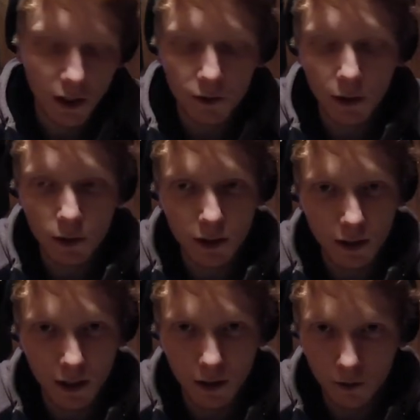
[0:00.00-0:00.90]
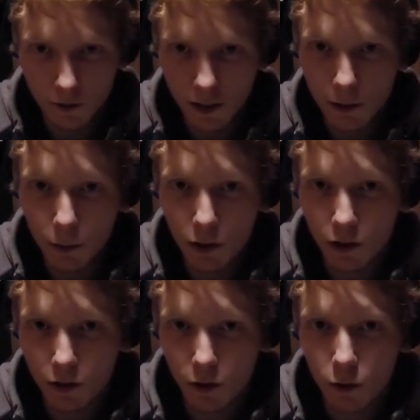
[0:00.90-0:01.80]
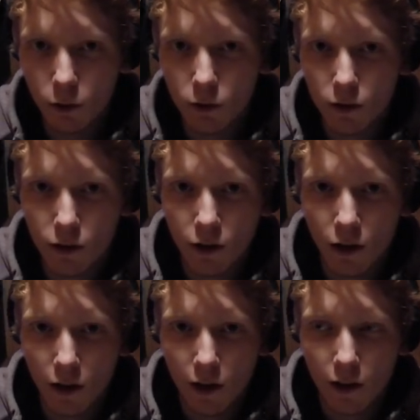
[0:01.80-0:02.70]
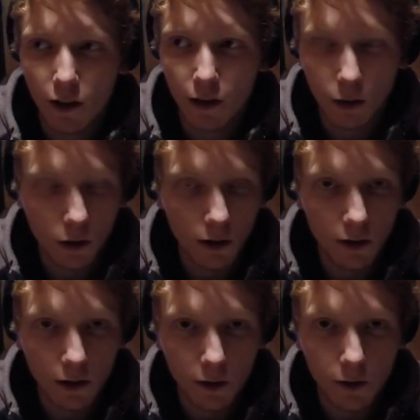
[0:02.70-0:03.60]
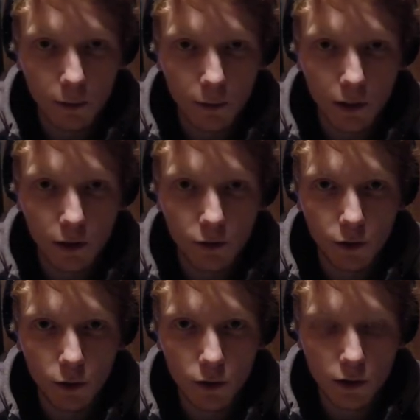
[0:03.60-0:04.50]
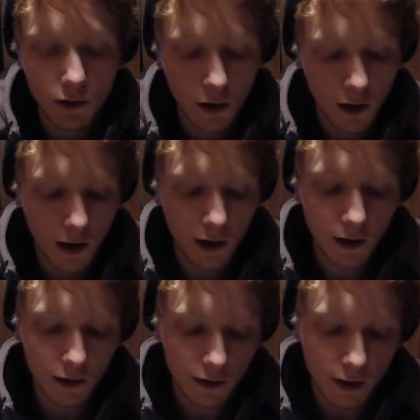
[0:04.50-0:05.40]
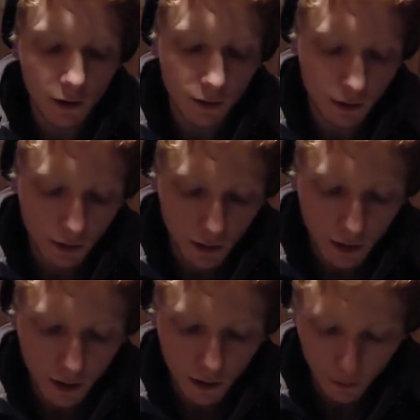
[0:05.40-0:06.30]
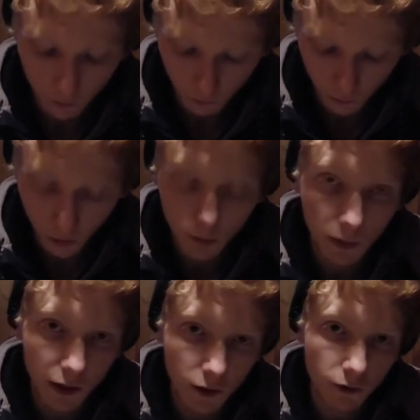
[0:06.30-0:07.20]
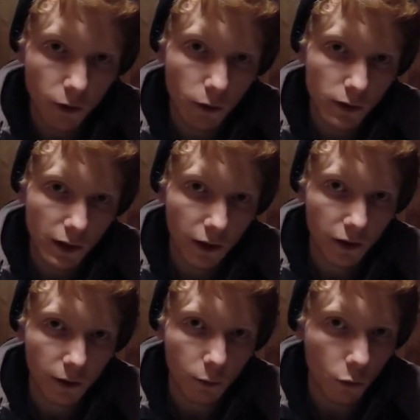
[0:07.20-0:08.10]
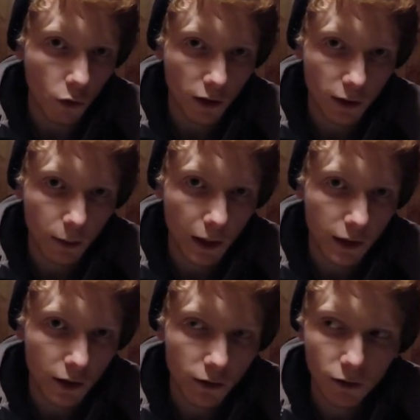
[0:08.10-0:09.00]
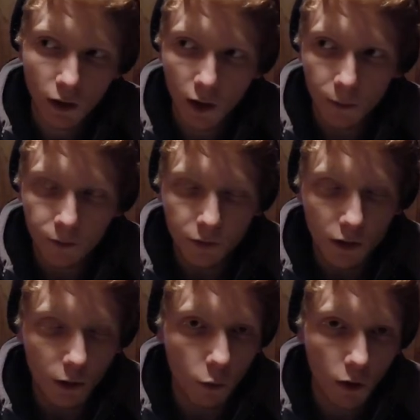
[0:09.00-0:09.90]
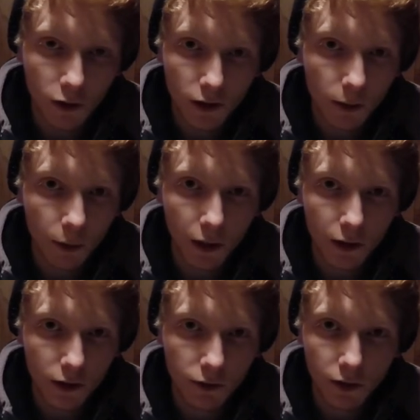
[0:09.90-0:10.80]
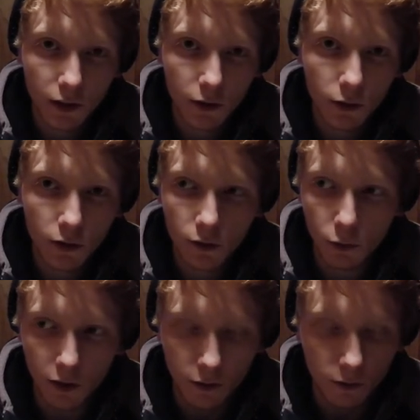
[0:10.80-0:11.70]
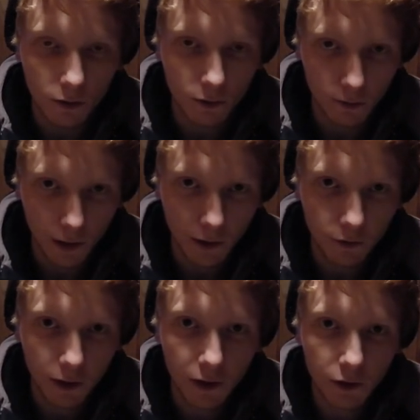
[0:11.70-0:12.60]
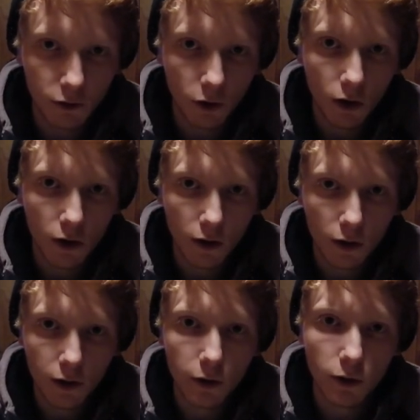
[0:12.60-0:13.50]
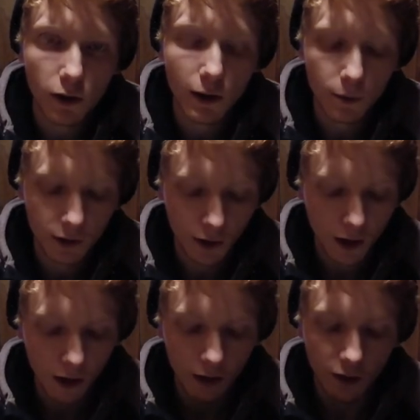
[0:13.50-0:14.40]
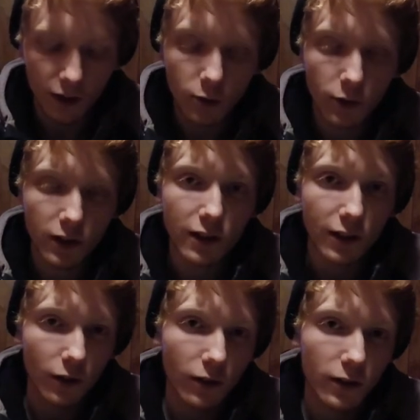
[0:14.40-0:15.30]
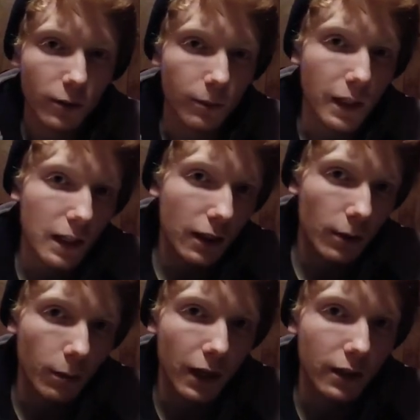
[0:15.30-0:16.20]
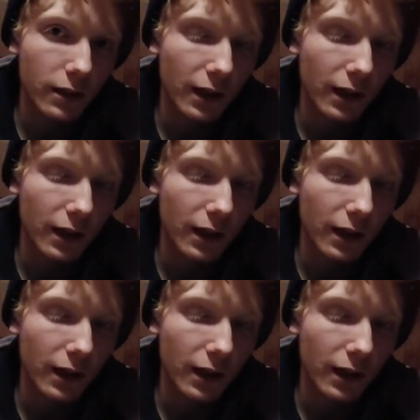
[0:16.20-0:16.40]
I found it to have deeper tones than a lot of the other microphones, and even the Rode microphones that are more expensive, watching comparison videos with like very raw audio clips, this was still, to me, the best